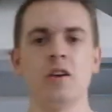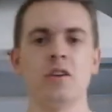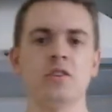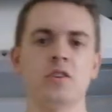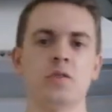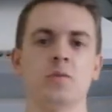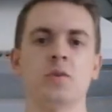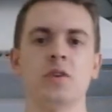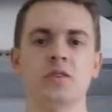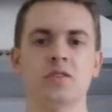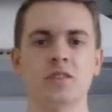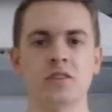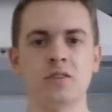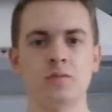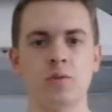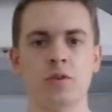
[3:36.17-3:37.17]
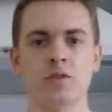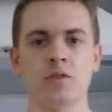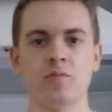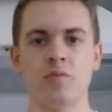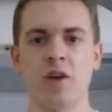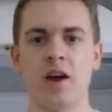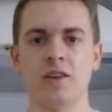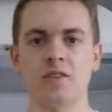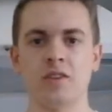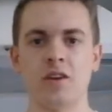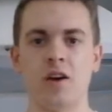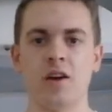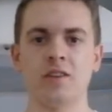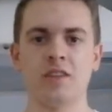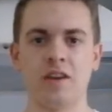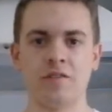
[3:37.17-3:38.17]
just because this is one of the brands that
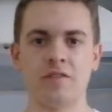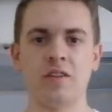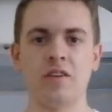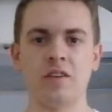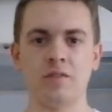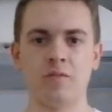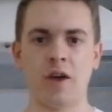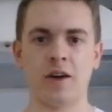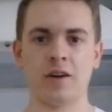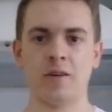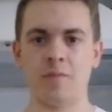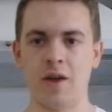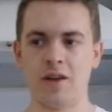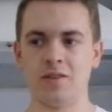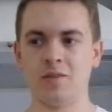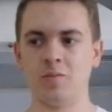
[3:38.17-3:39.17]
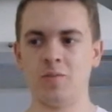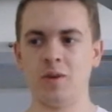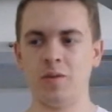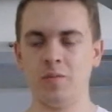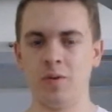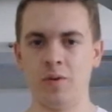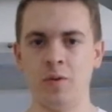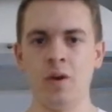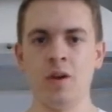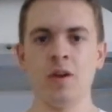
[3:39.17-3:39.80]
I definitely recommend to people.